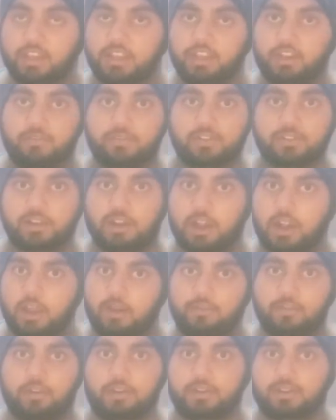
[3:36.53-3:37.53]
he will
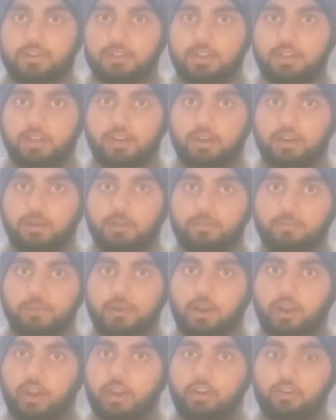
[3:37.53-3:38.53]
never
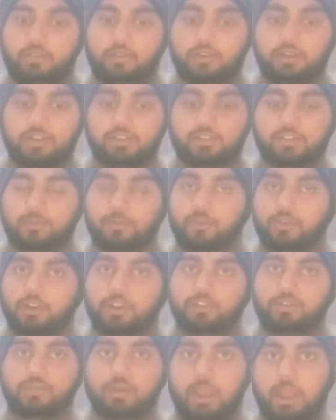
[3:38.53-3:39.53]
hand over his
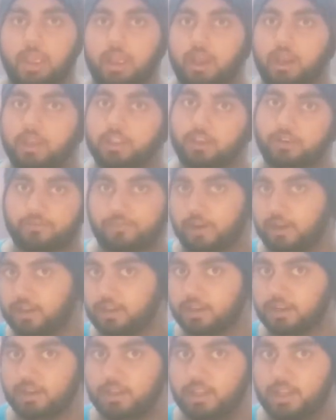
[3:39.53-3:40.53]
opponent to other
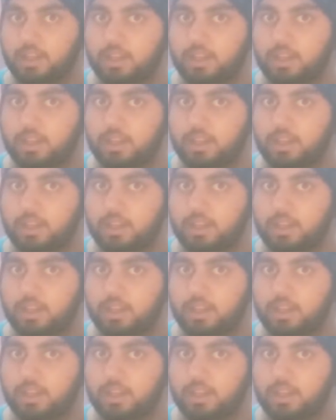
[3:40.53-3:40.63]
fighters.